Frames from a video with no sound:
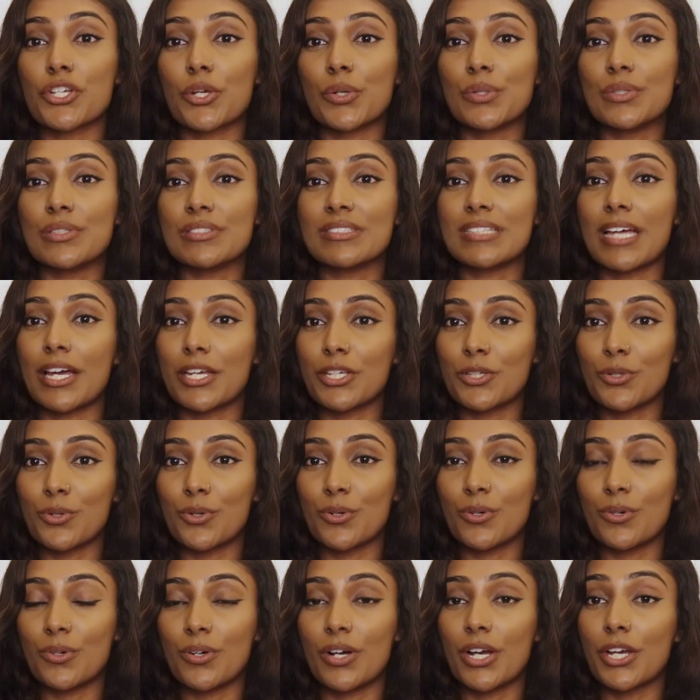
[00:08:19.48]
shows that
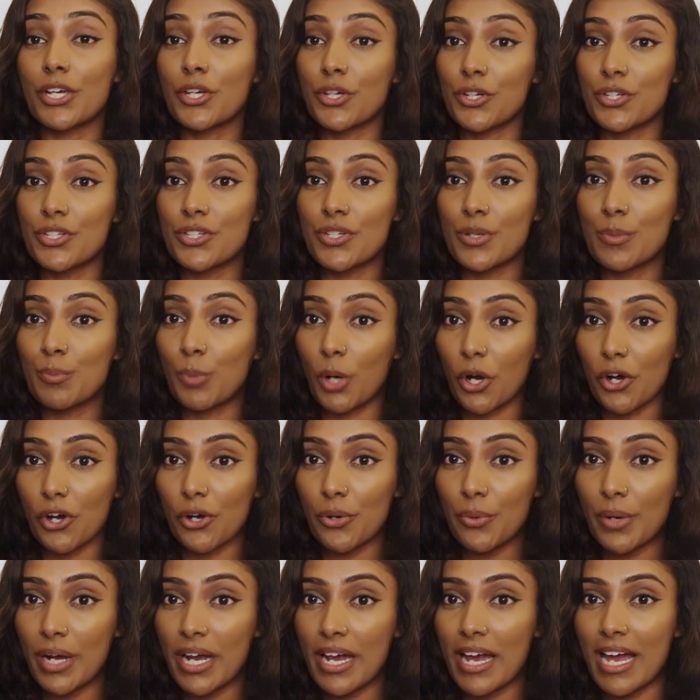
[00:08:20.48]
you're a good
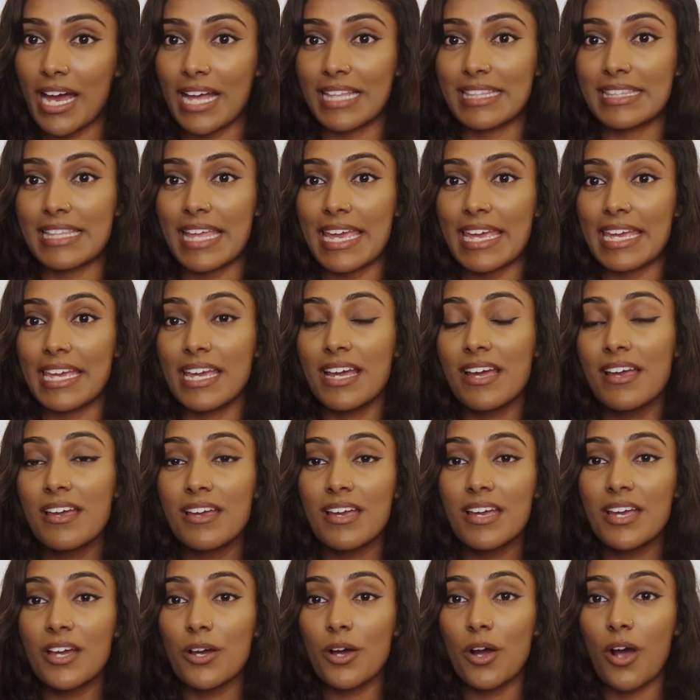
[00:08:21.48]
borrower and they
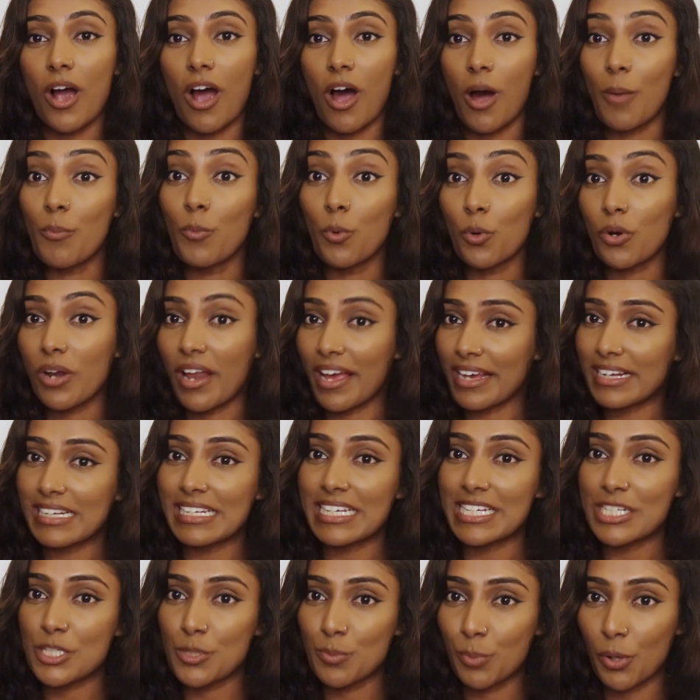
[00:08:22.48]
are more
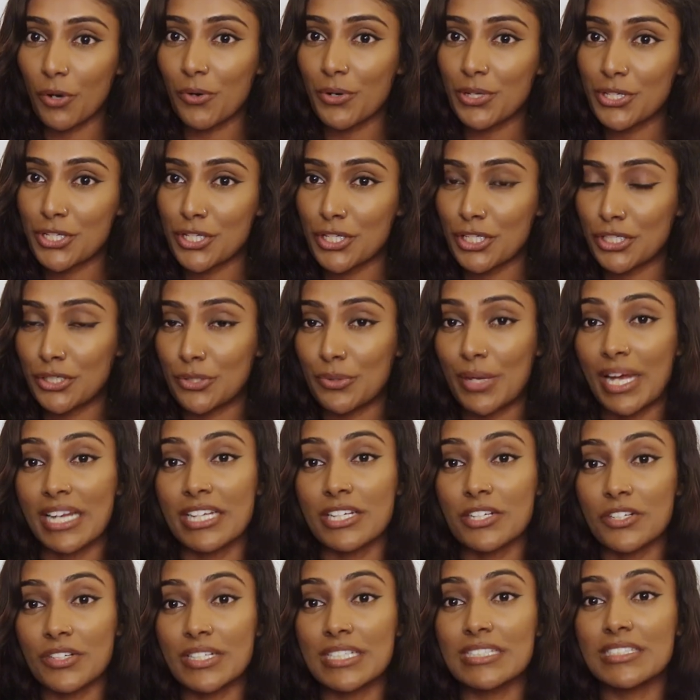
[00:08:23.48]
likely to borrow to you and
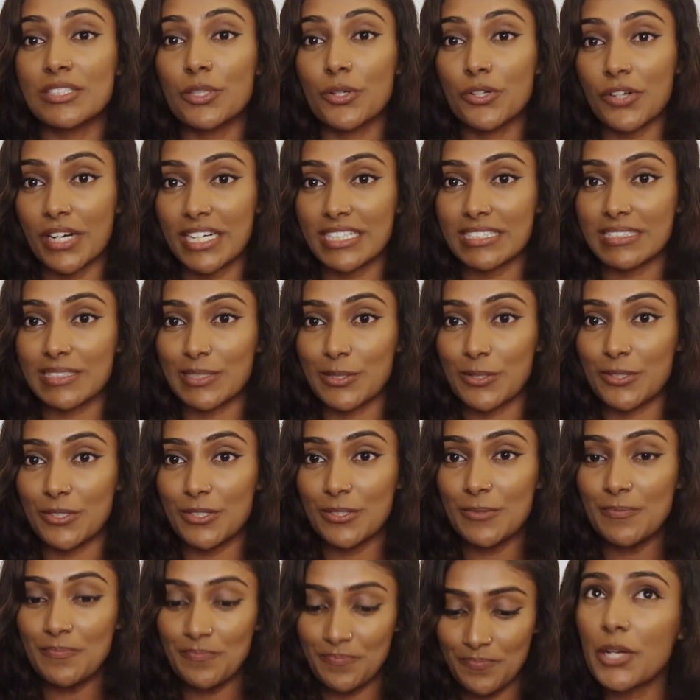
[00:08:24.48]
increase your credit
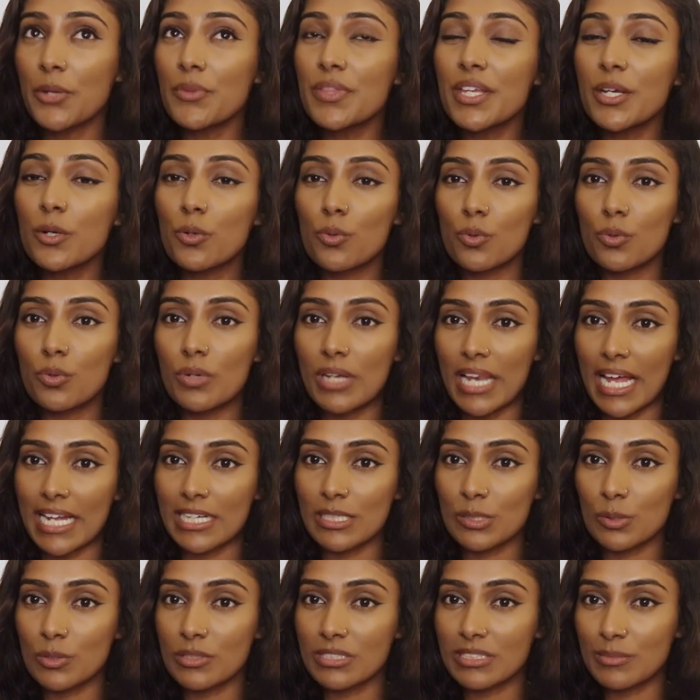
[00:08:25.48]
score. I don't think all
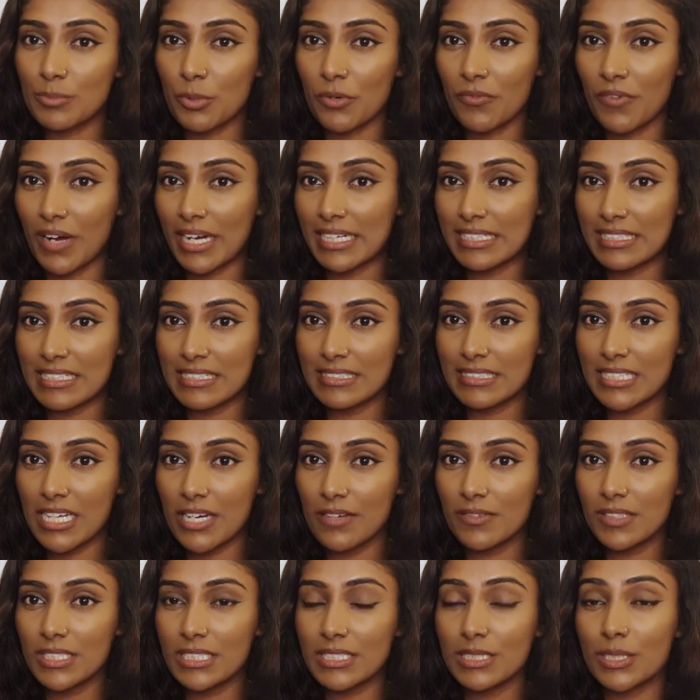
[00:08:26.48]
landlords provide this
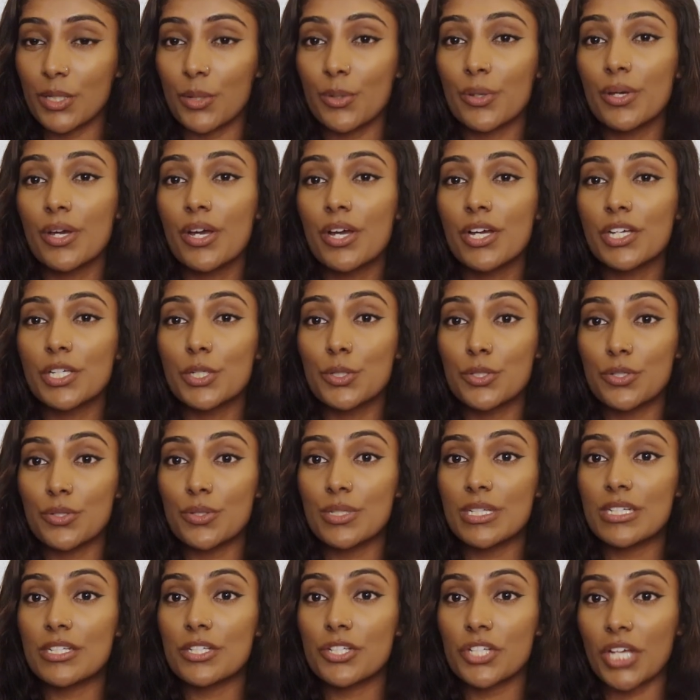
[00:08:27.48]
service, so you do
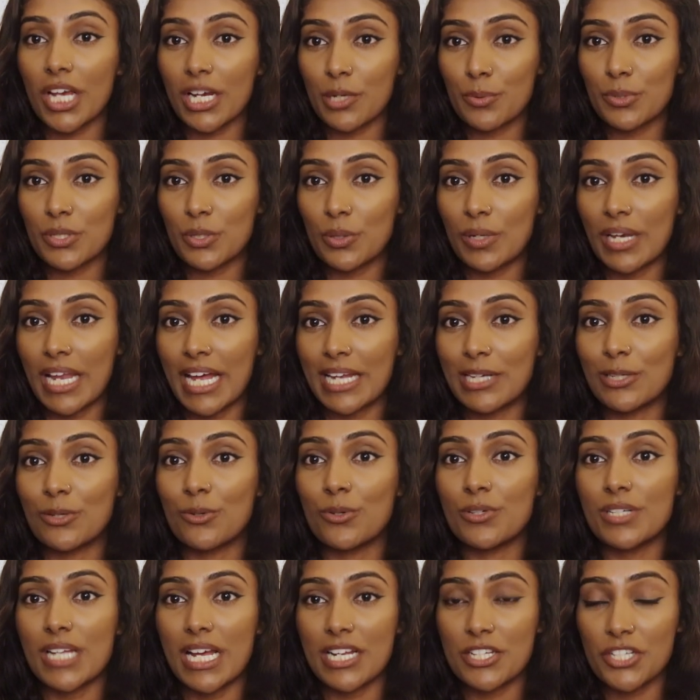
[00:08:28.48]
need to check with your
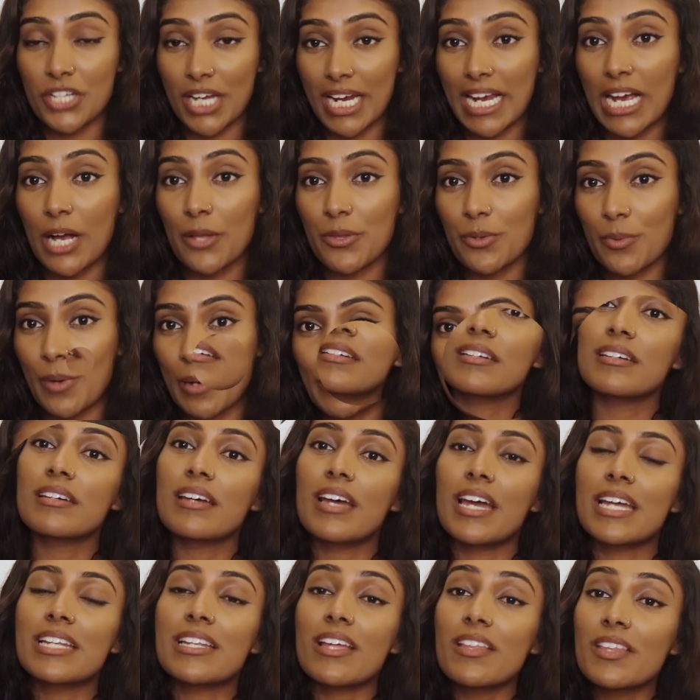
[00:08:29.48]
landlord and check out the
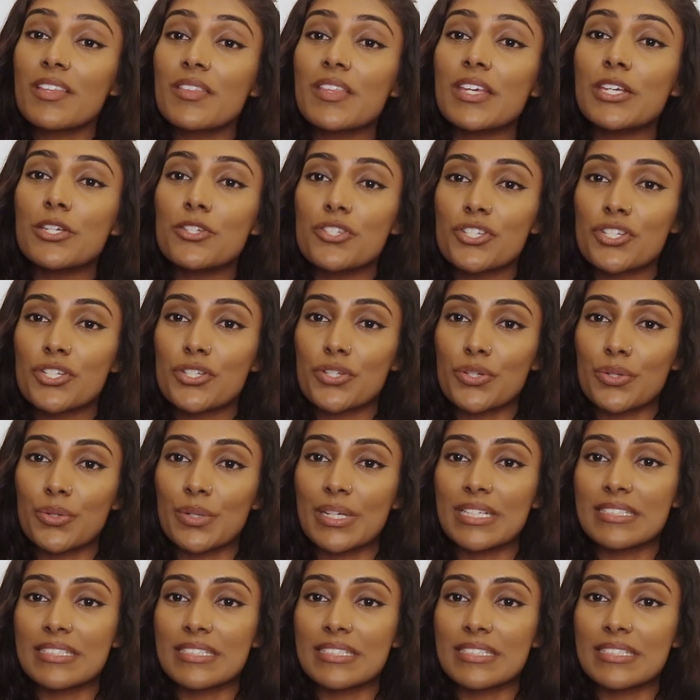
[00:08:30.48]
website. Another thing you should do